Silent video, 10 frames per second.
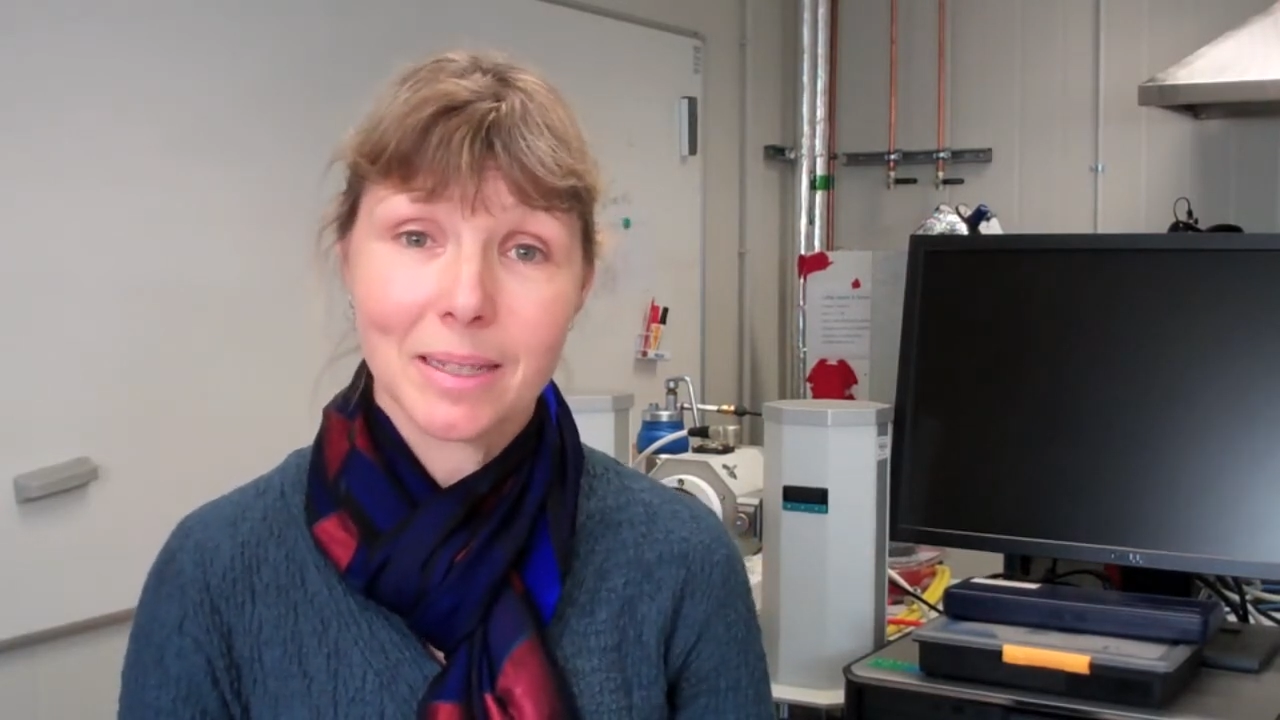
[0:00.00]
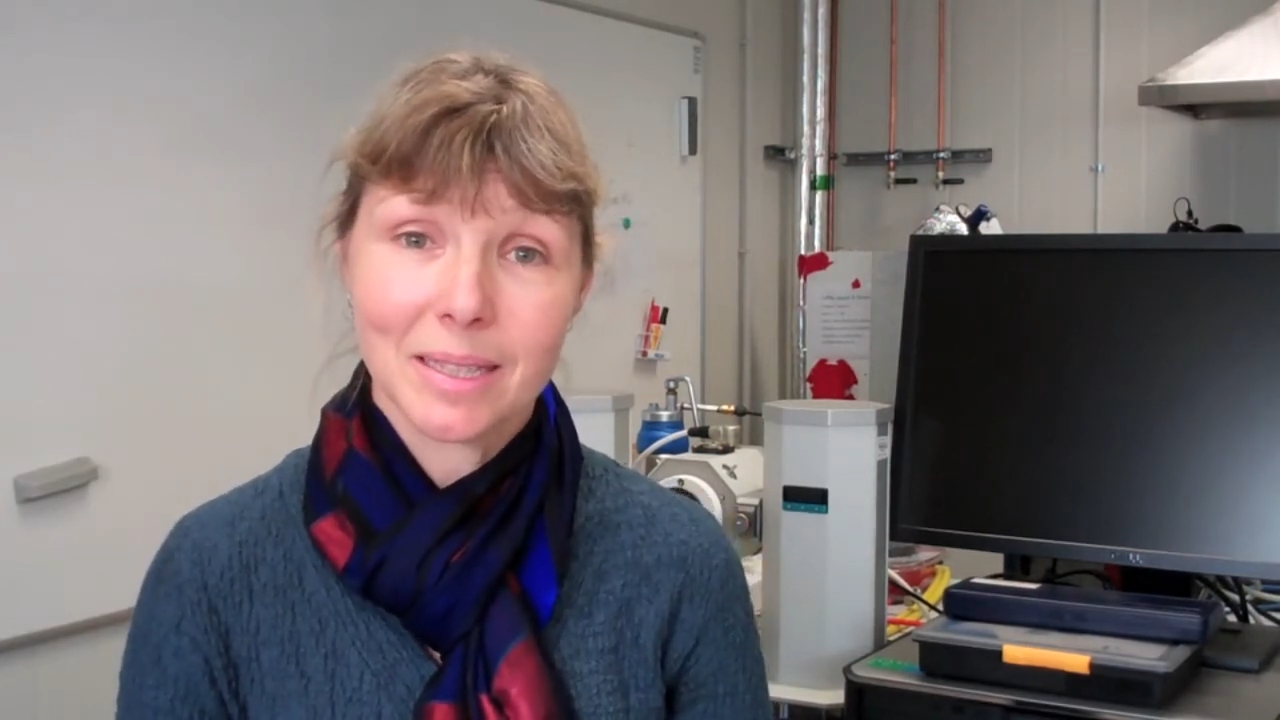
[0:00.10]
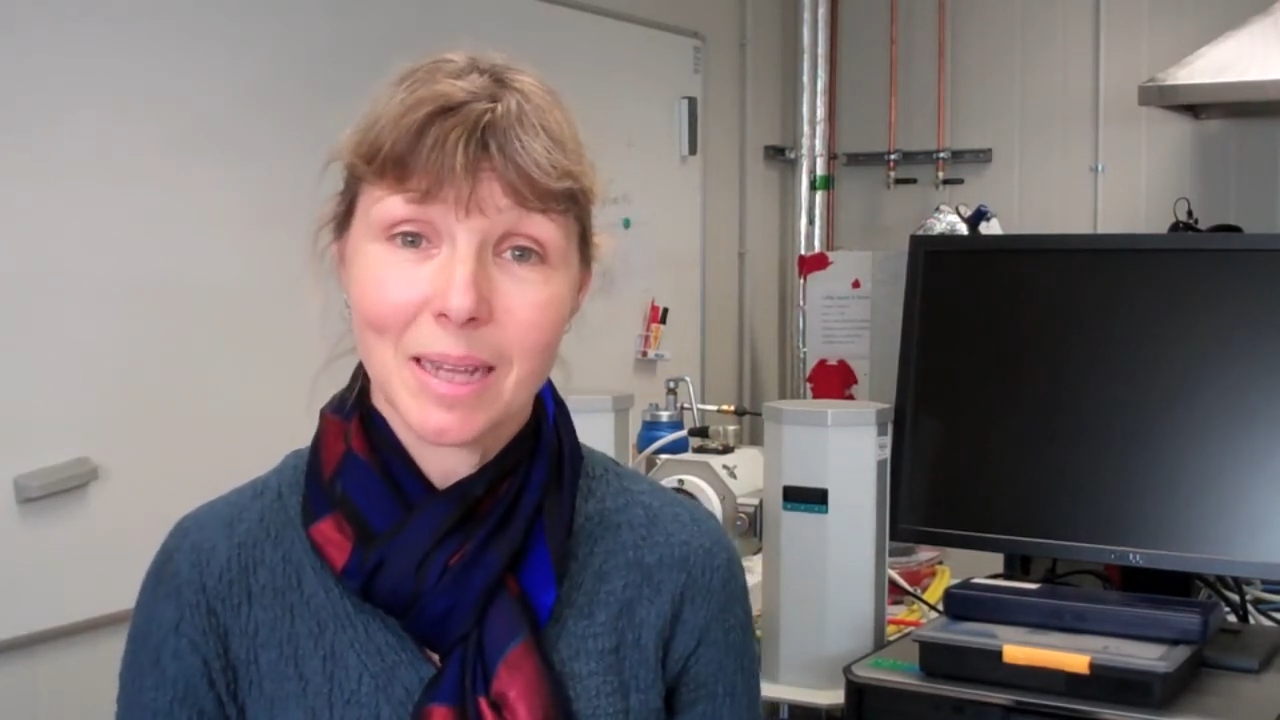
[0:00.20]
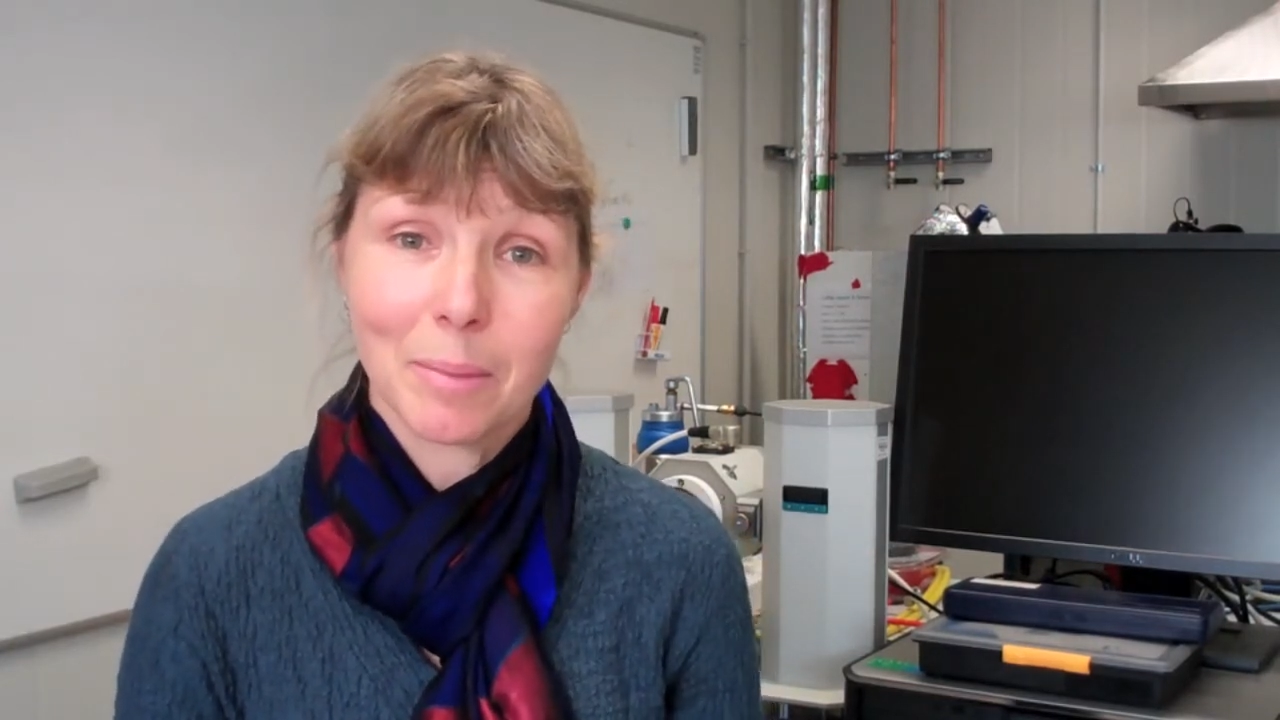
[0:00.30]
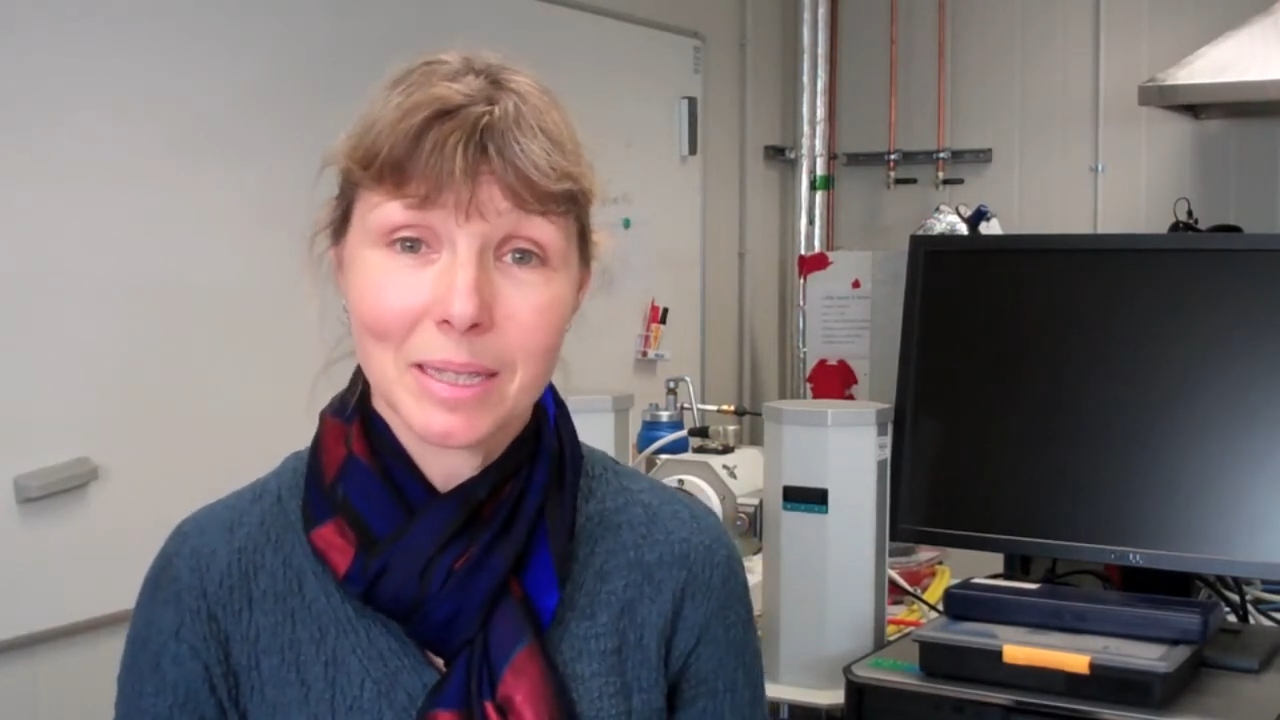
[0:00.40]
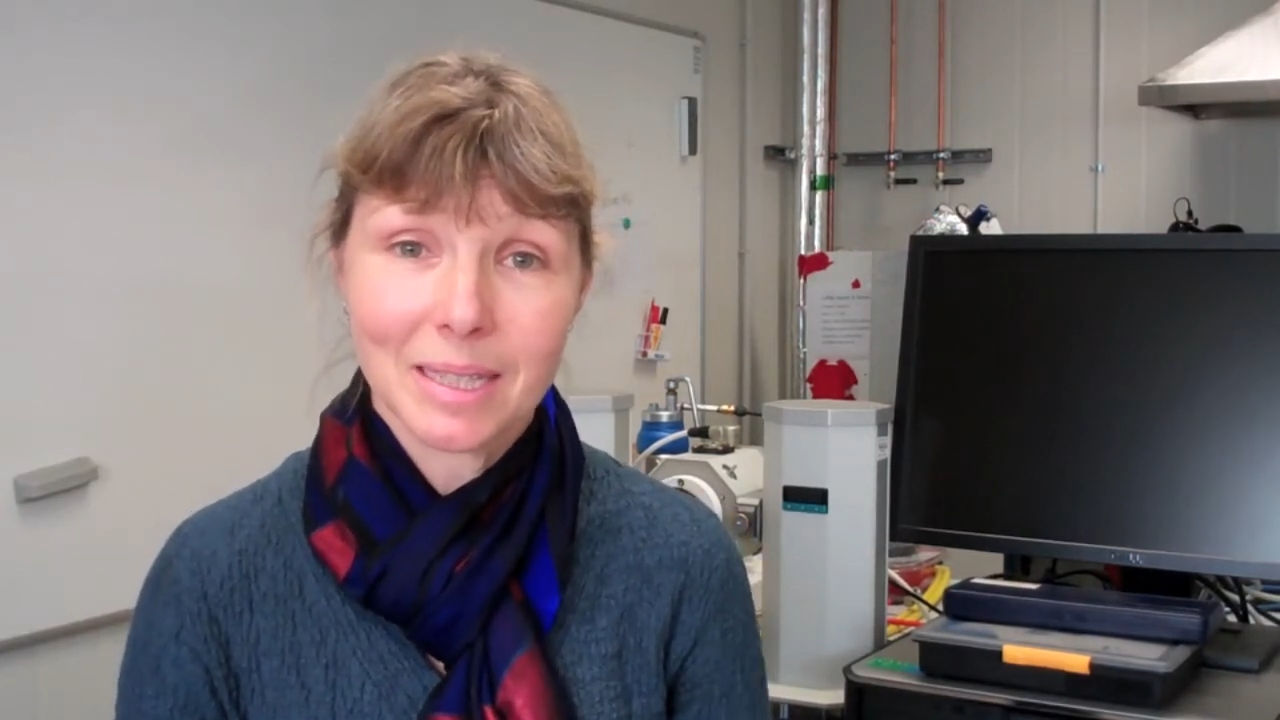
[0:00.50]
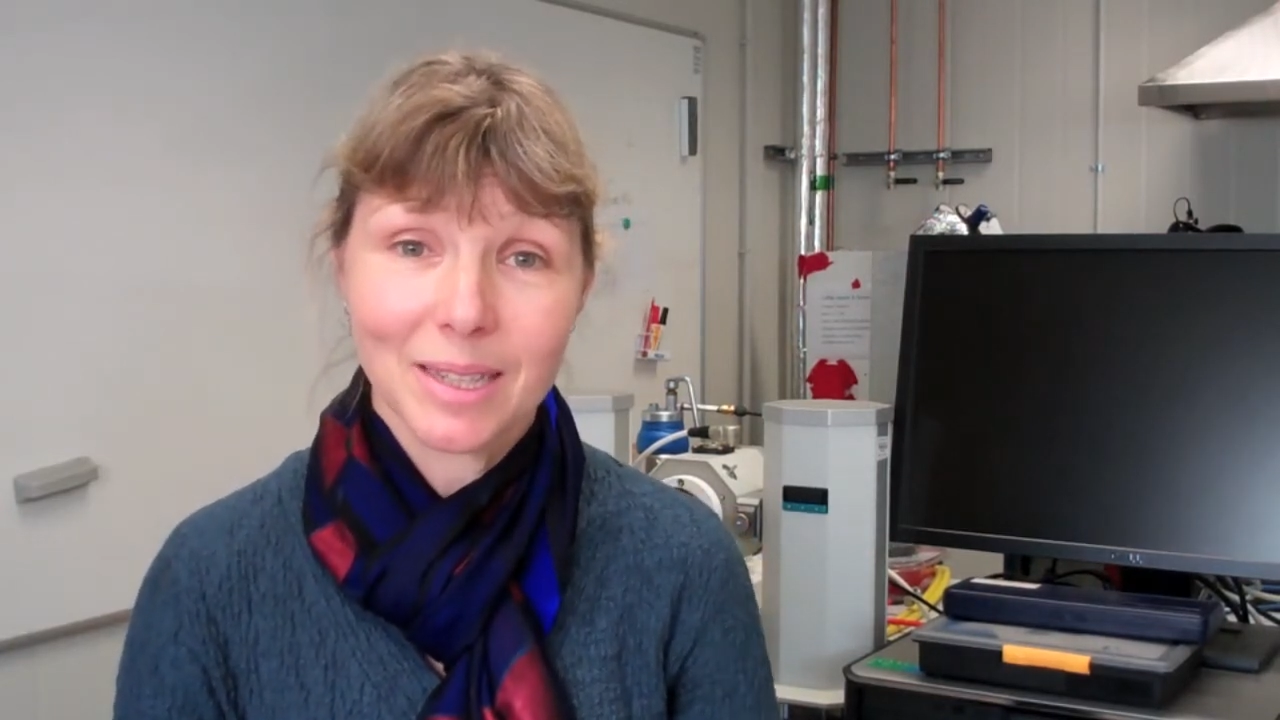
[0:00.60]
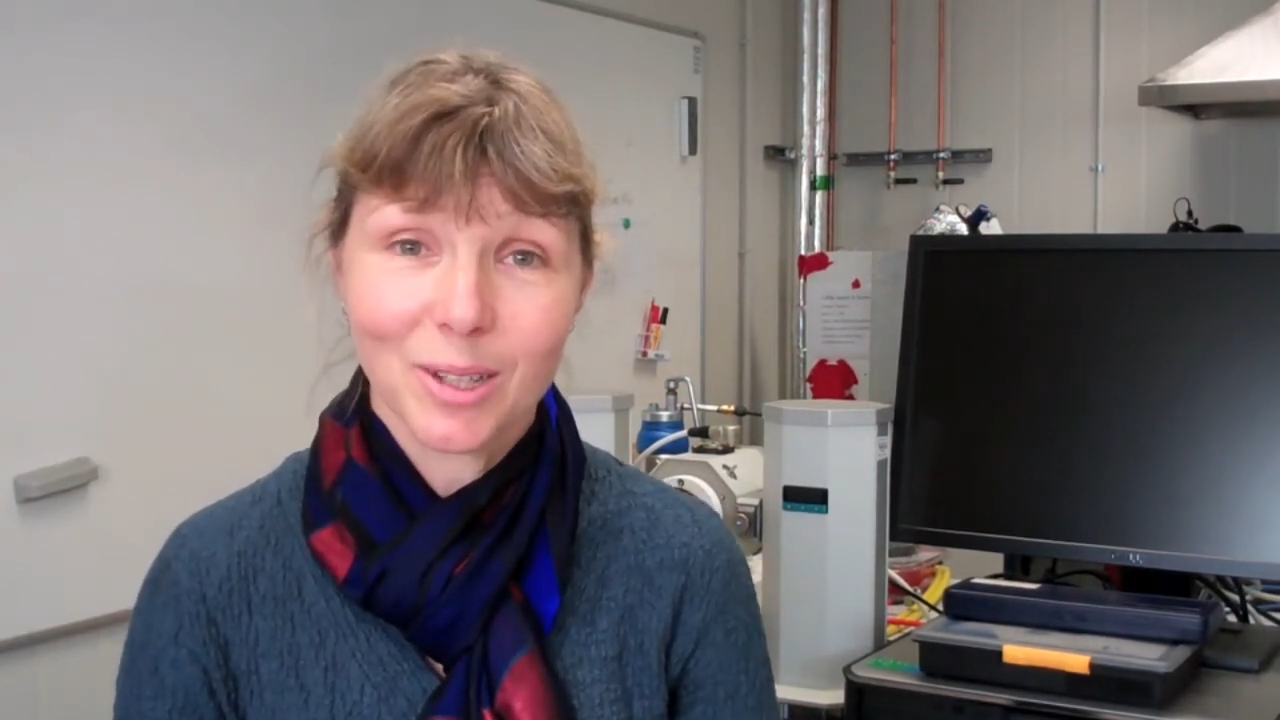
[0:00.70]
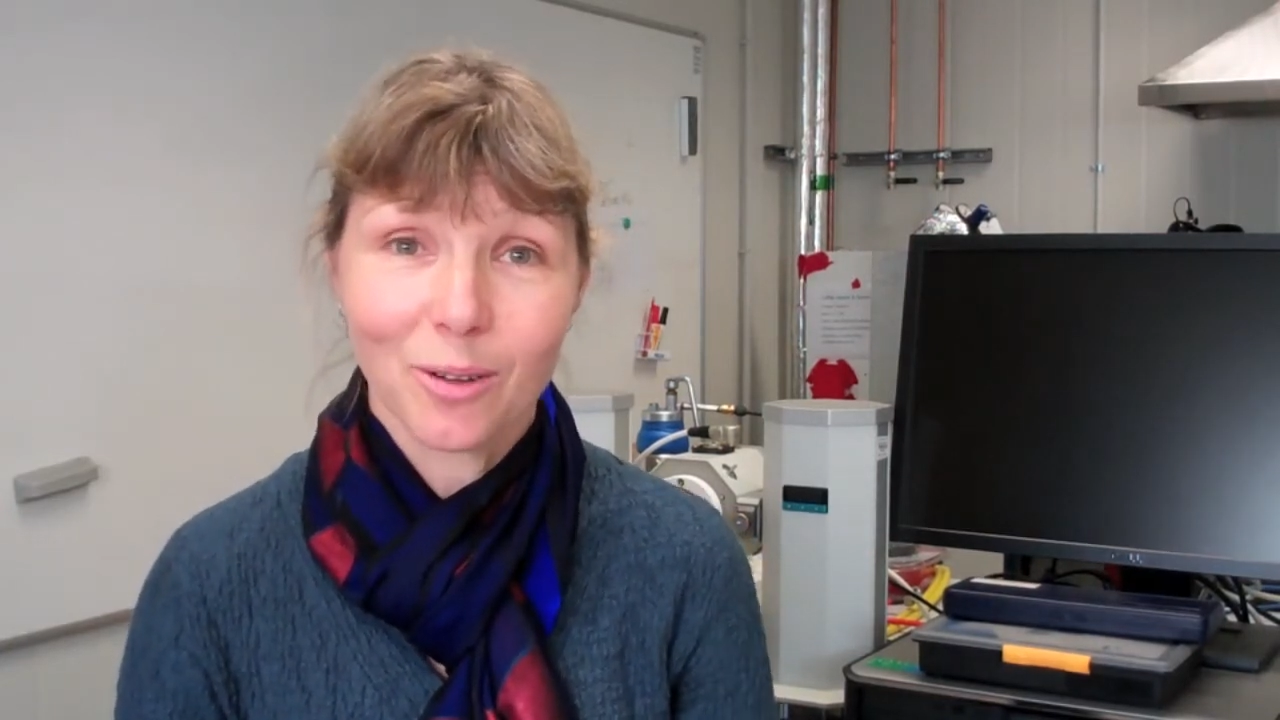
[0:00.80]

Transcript: to some extent